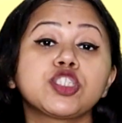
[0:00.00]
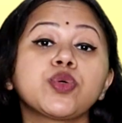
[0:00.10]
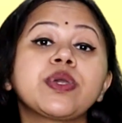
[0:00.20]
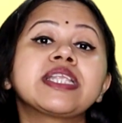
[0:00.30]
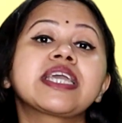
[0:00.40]

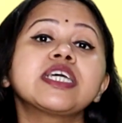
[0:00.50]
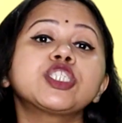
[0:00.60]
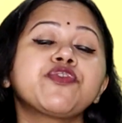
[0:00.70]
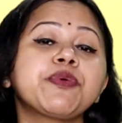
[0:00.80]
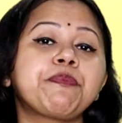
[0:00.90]
So in
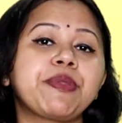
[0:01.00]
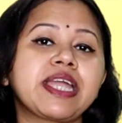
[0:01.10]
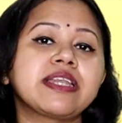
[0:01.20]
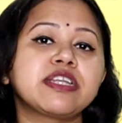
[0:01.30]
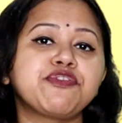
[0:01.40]
case of a
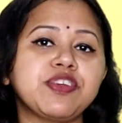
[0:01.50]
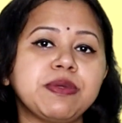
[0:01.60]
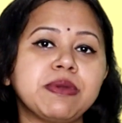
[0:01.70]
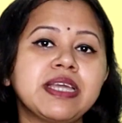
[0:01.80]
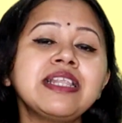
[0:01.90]
pregnant
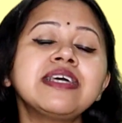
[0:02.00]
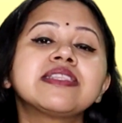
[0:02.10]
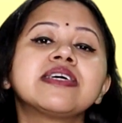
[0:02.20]
female,